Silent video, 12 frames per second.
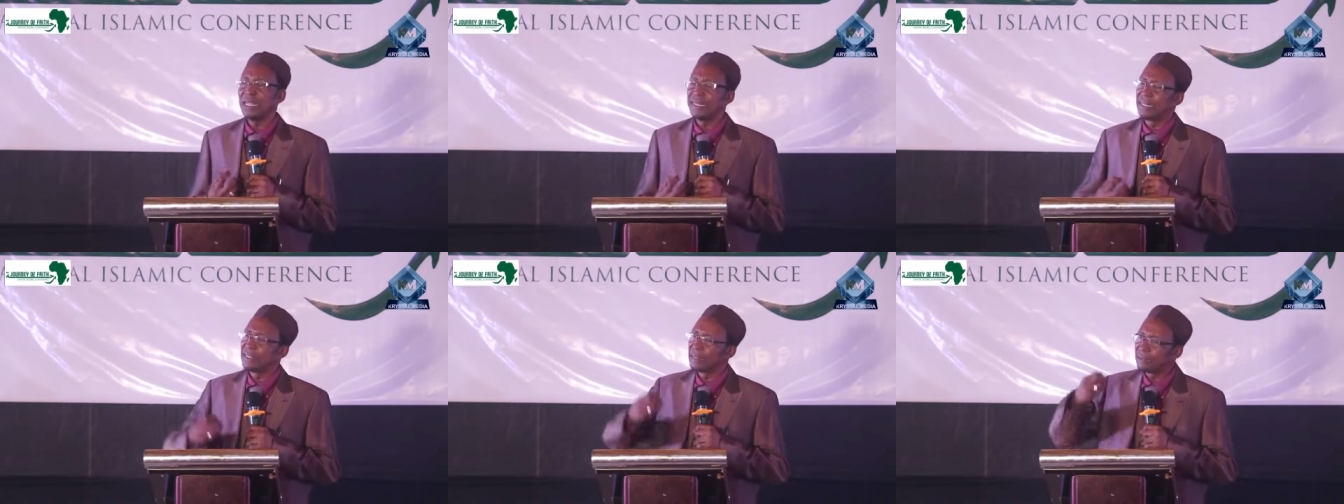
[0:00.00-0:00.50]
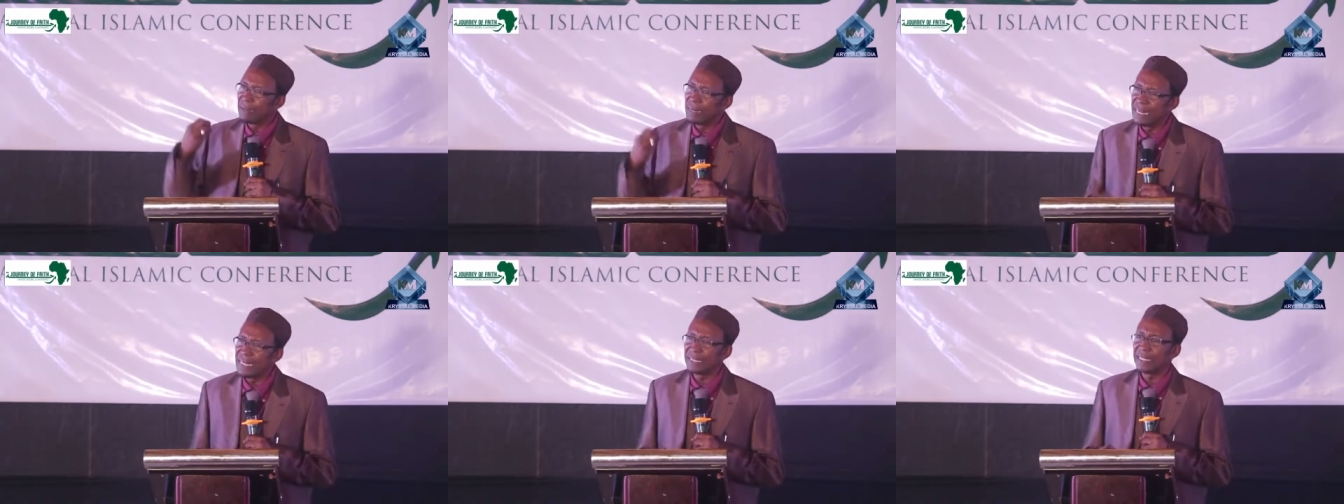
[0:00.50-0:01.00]
It is a
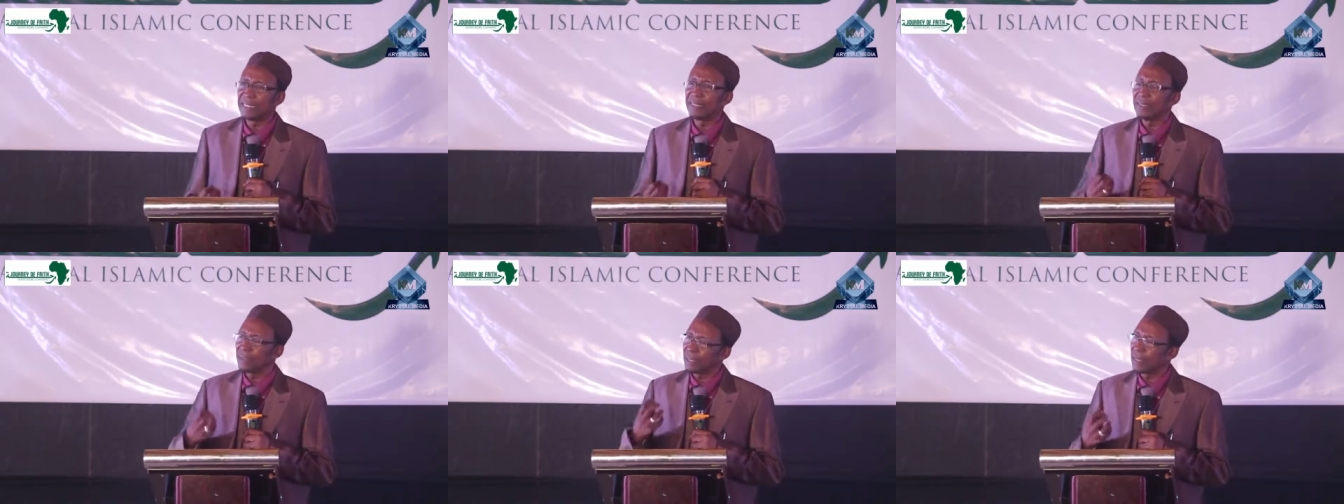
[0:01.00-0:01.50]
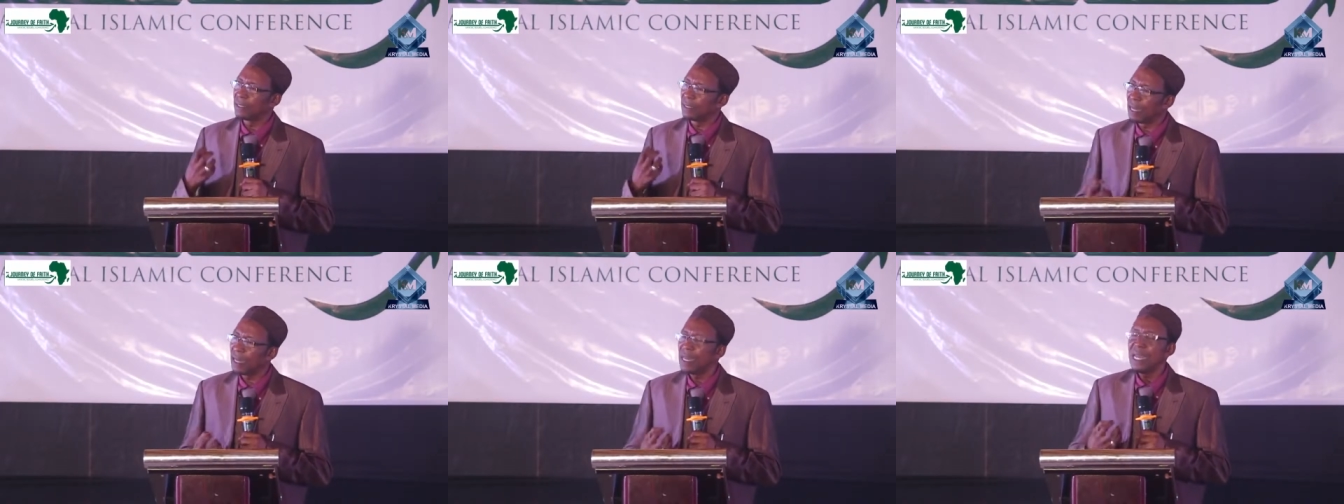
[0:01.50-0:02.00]
religion that
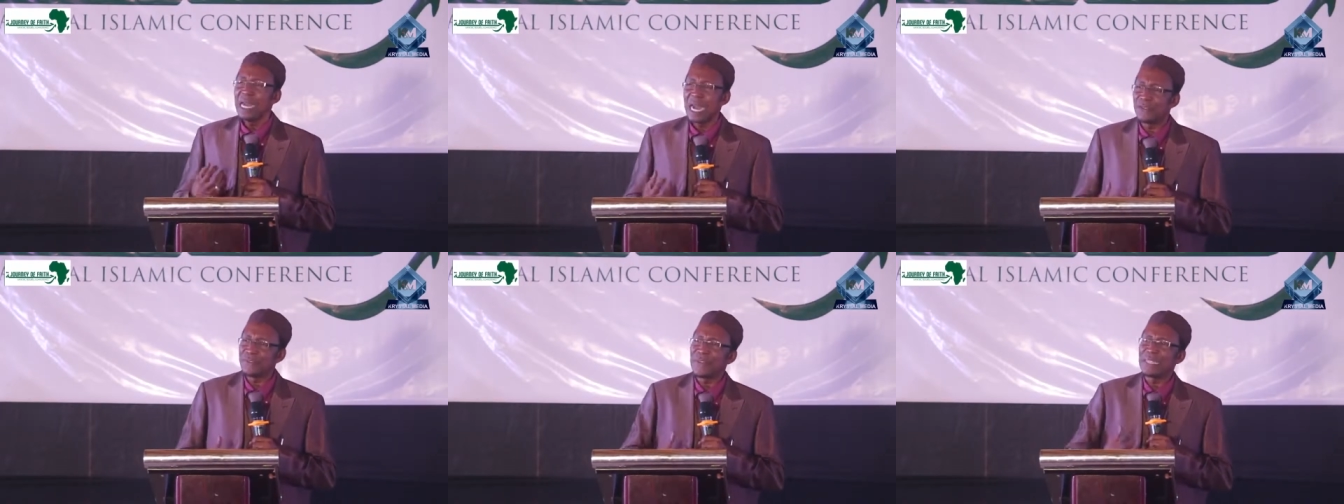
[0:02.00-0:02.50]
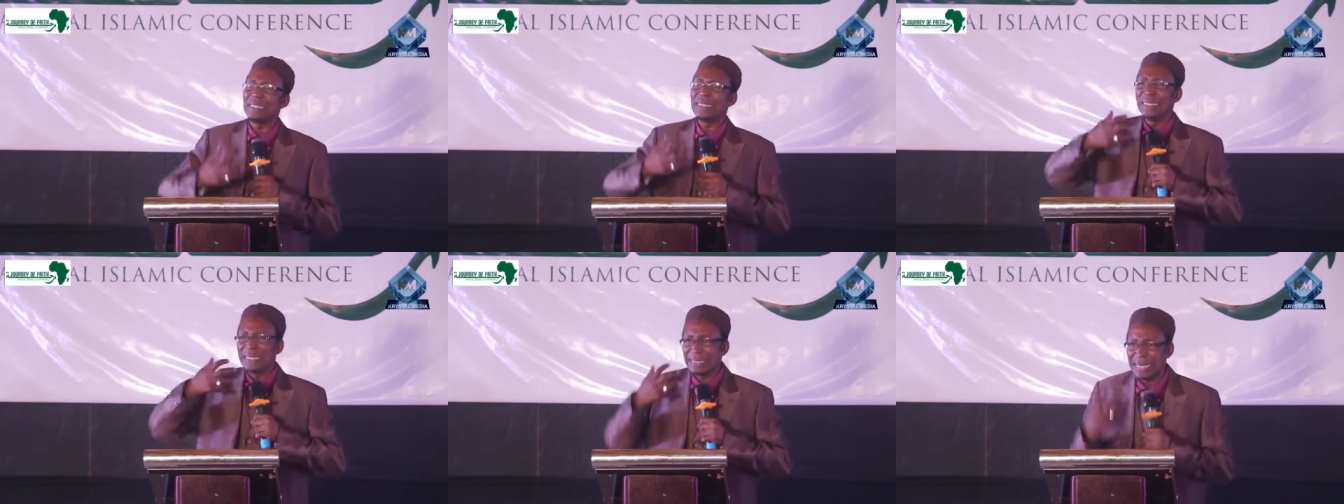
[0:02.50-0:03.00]
Allah has
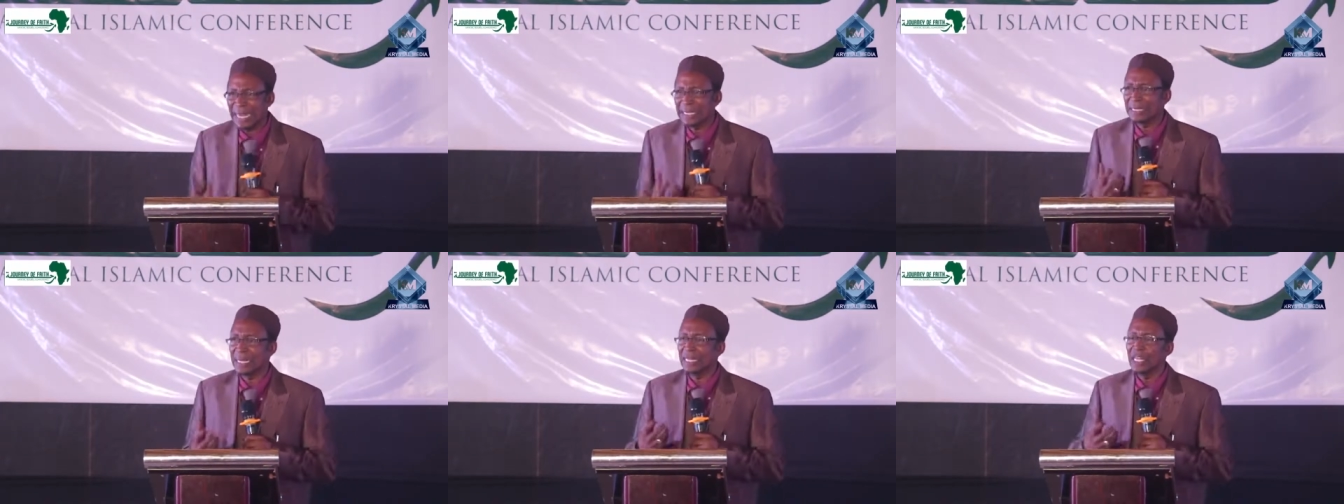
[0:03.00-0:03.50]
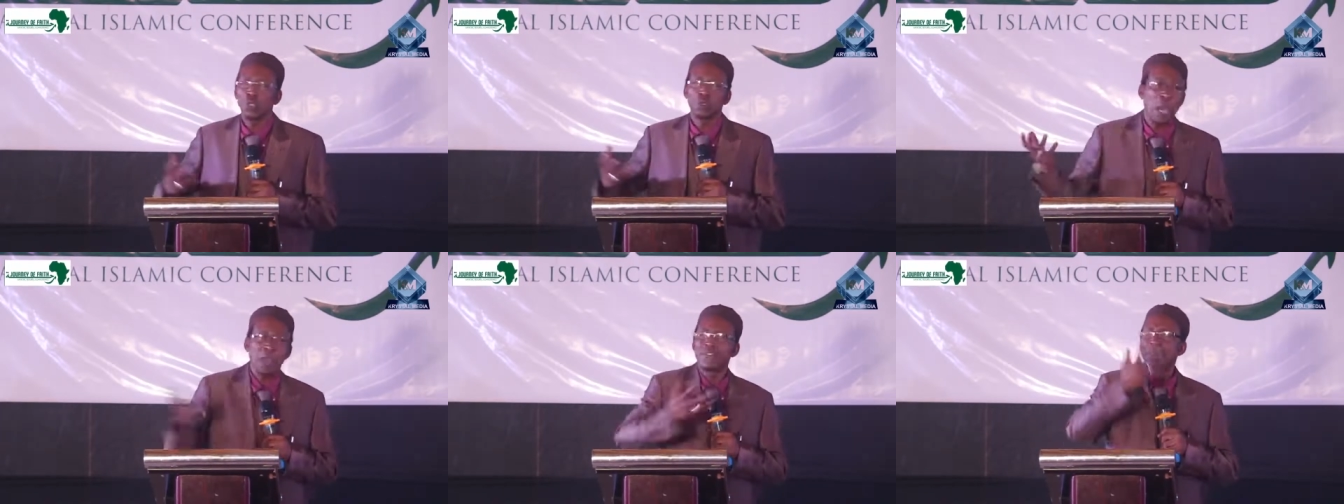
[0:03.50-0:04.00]
facilitated
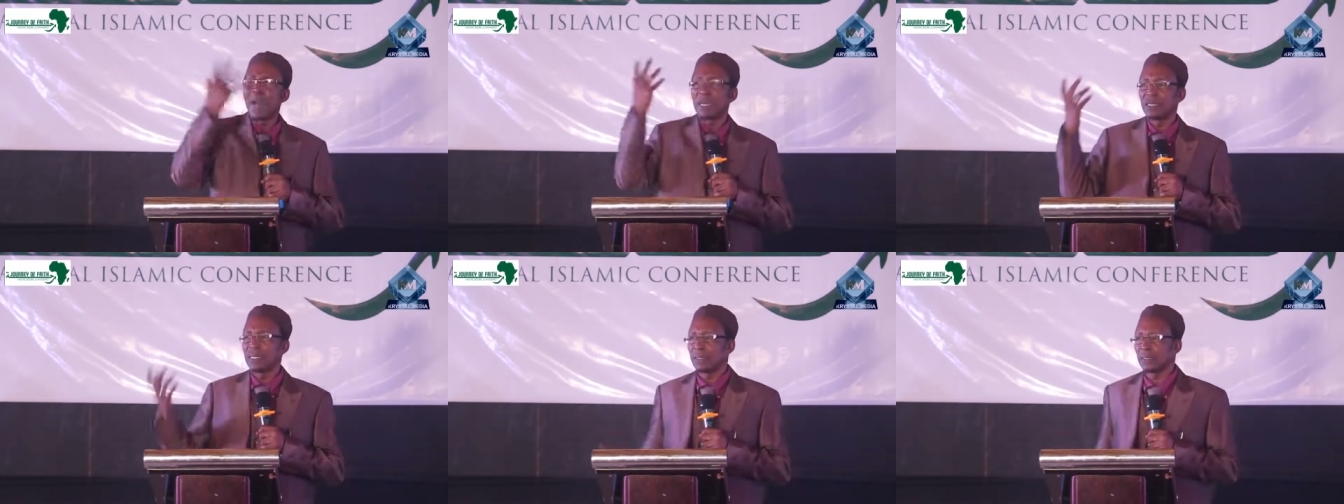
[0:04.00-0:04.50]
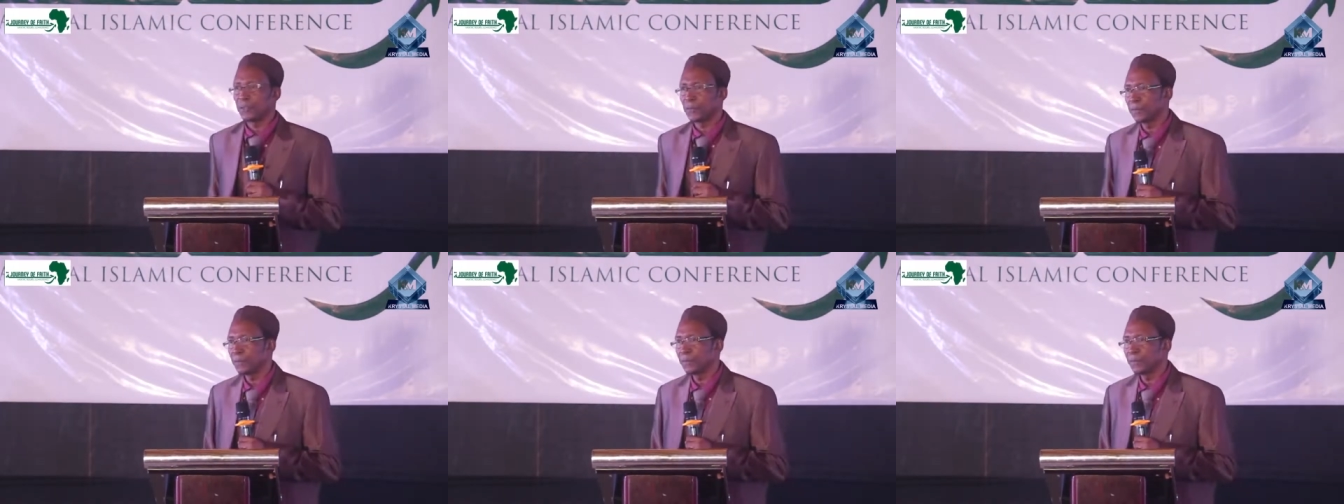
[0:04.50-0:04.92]
to everybody else.